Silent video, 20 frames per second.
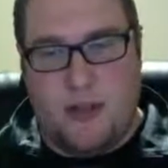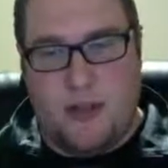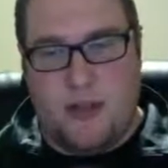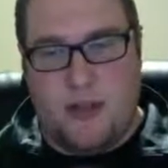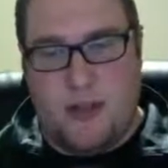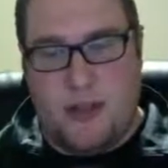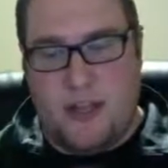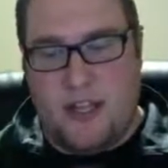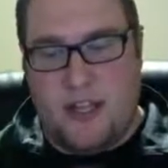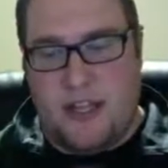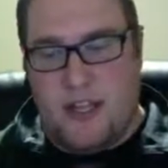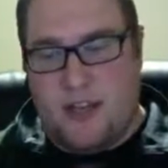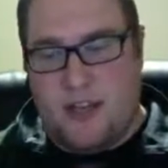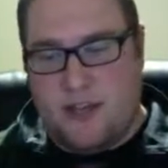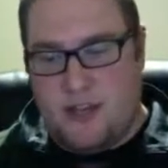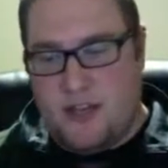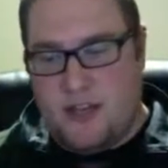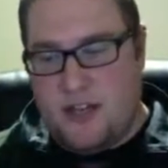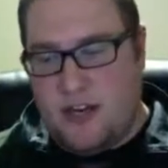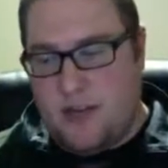I think the other
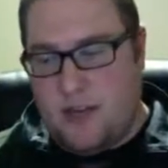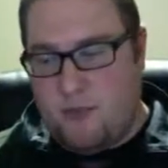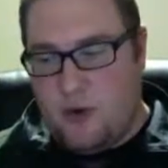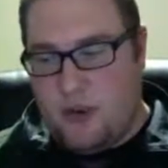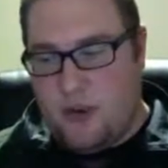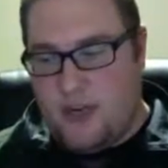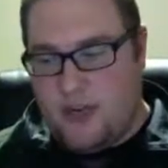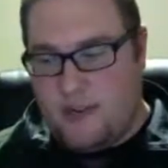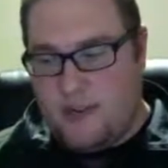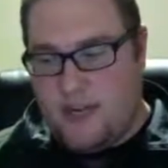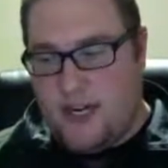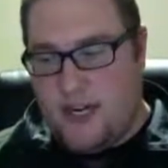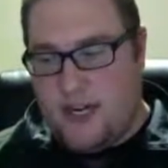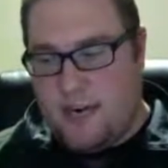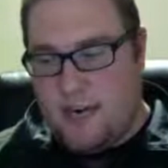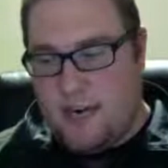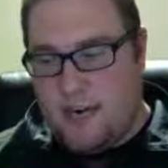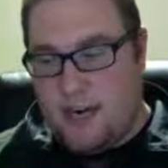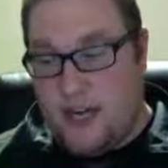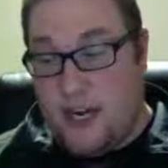thing that I'm really excited
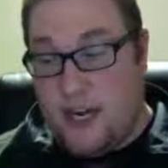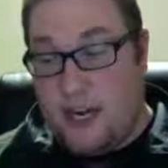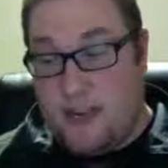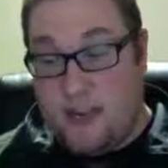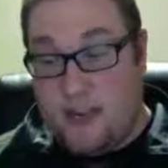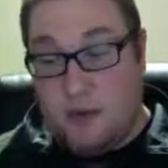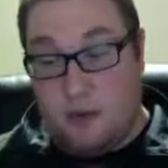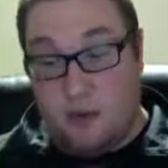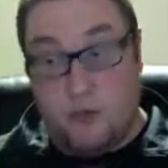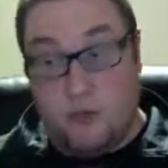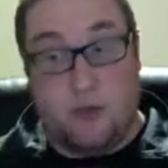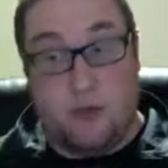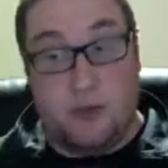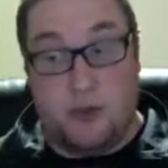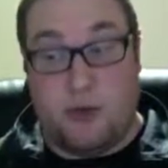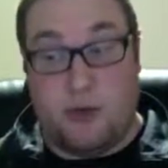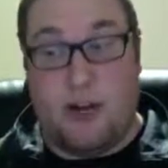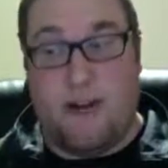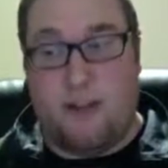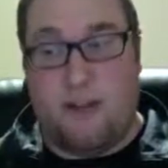about, and I think will
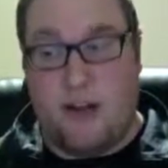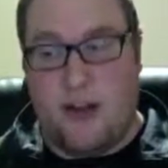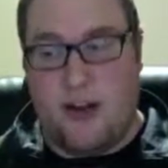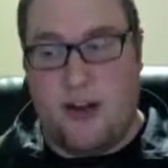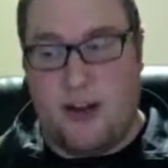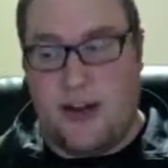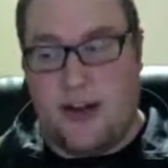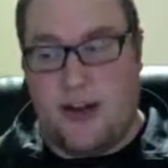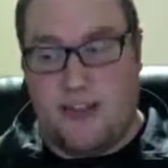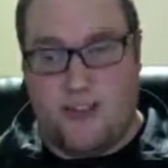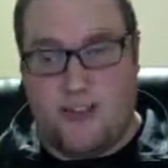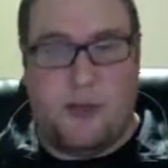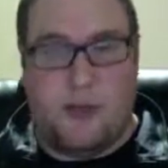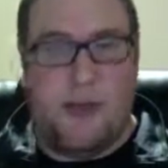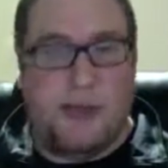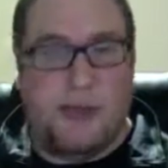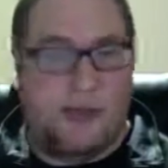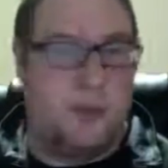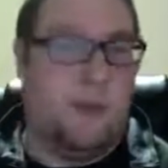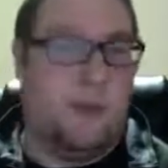drive a lot of that,
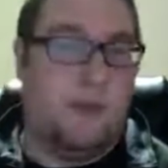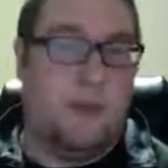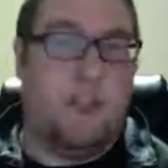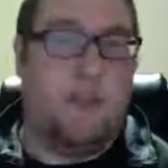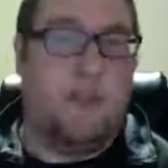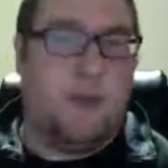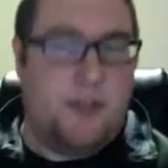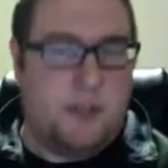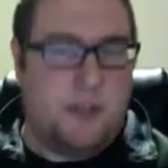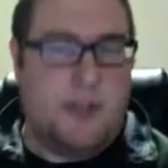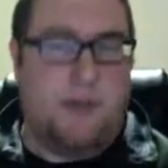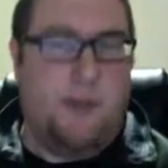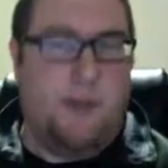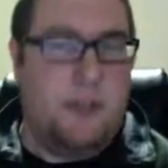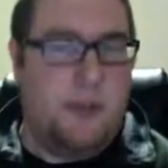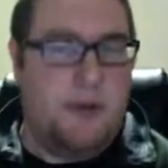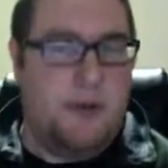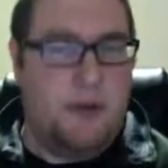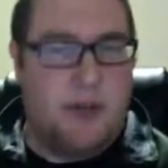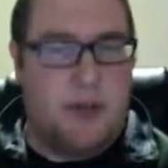is all the research that we
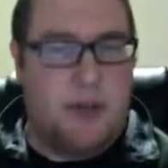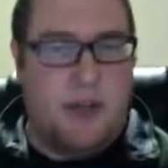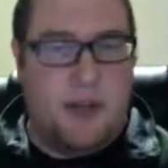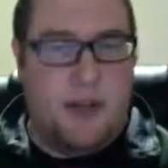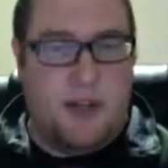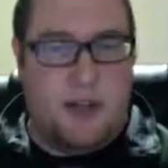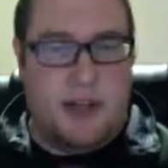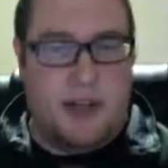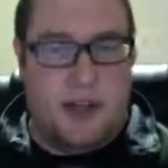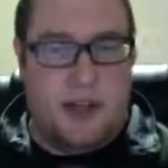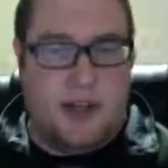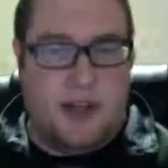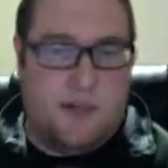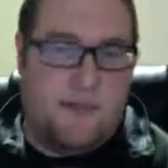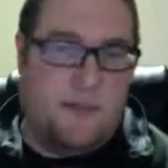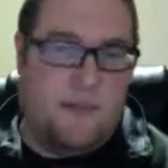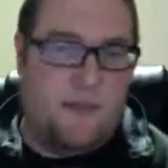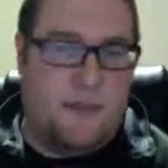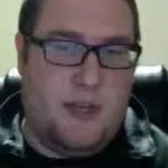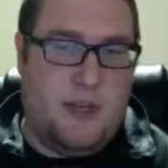do.
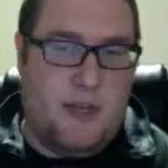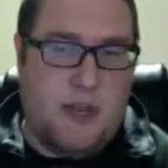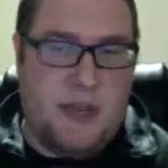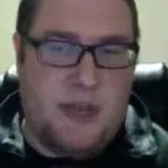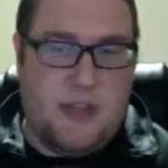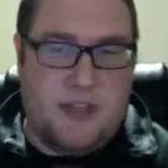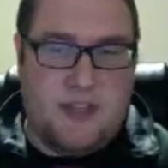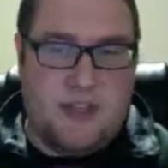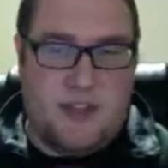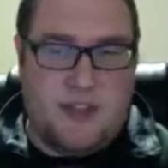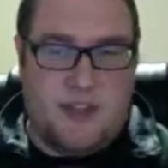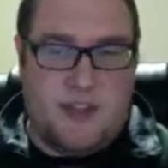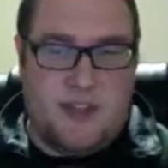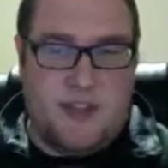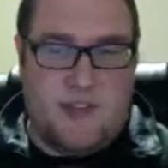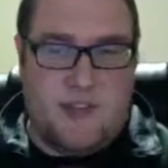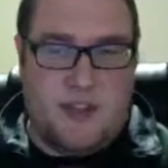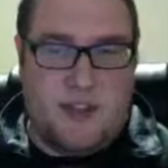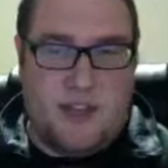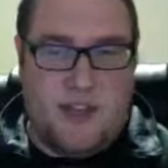I think that's
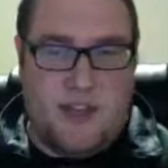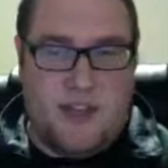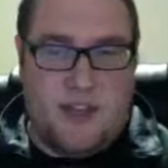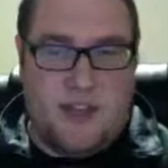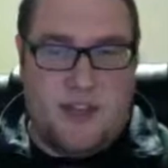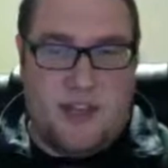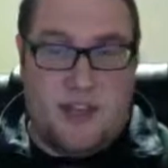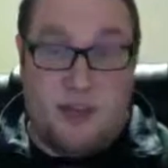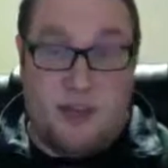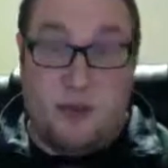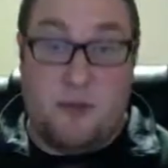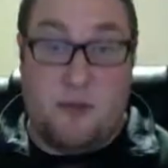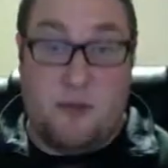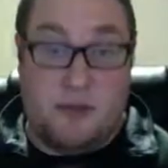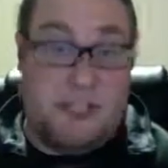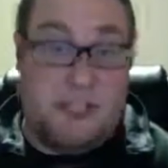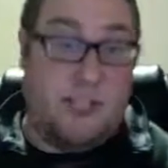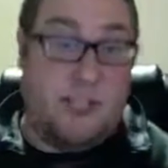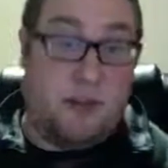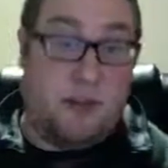something that you in
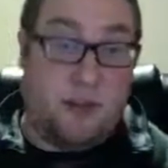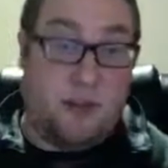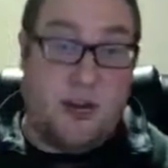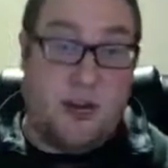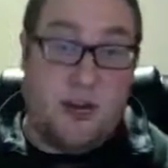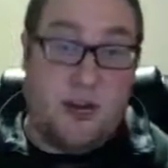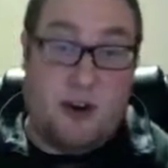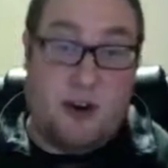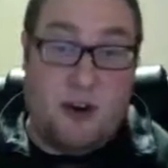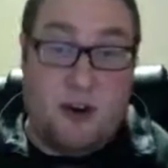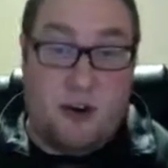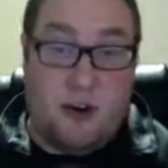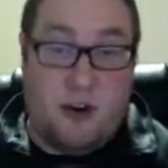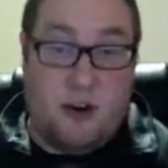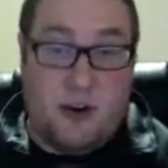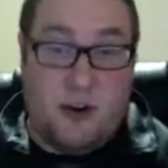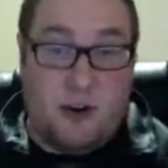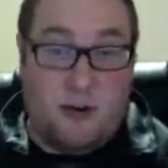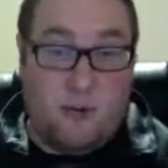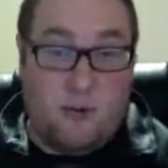particular, Brandon,
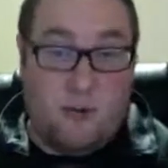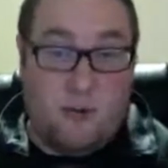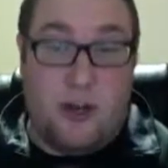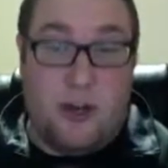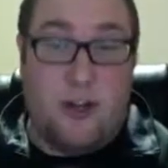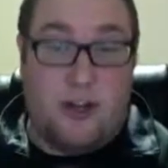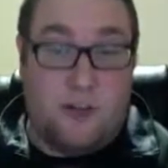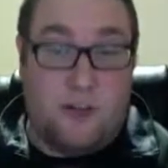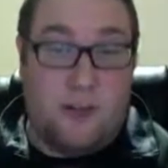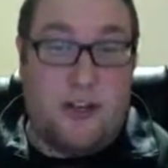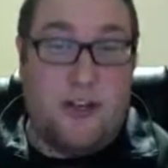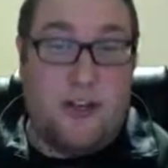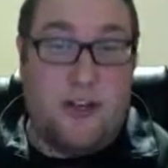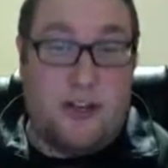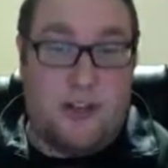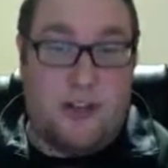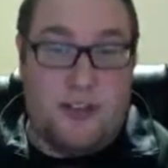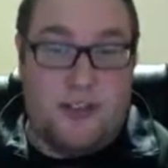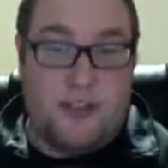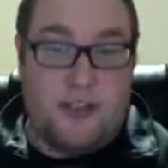are really, really
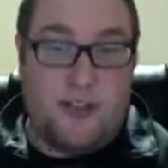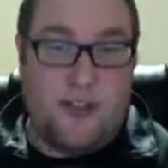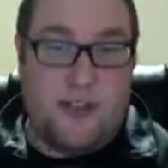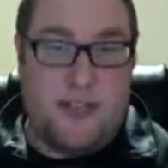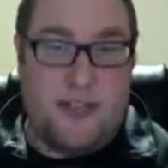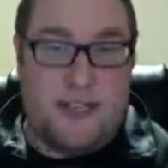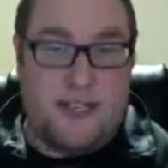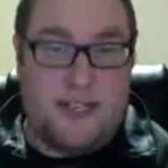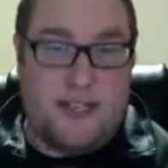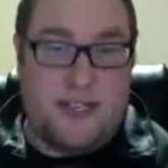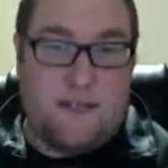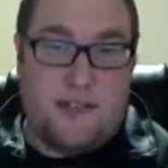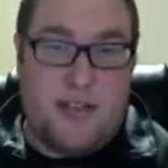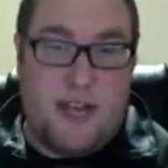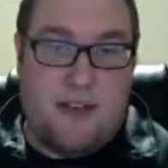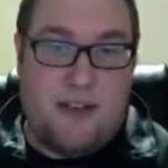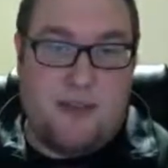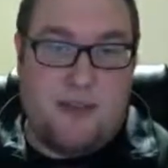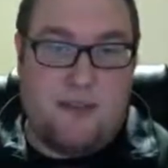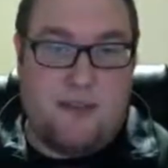good at, is doing that deep
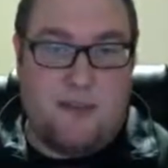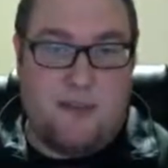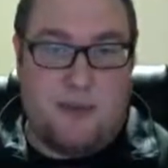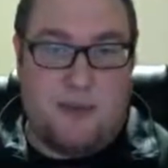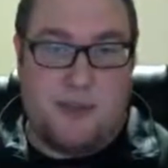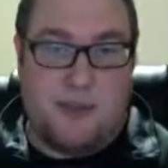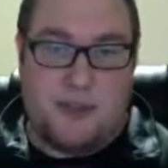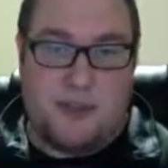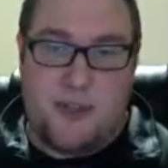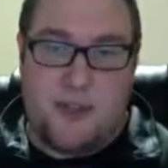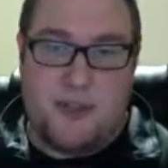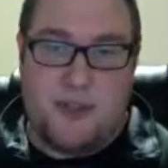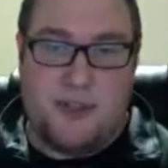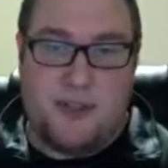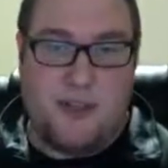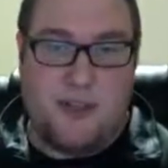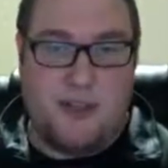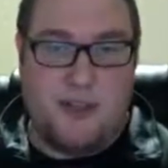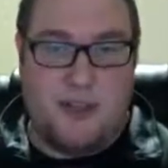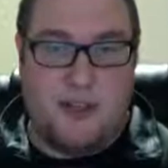dive
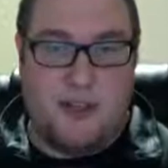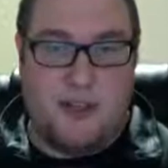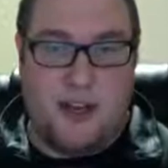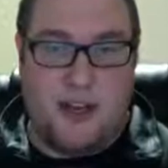research.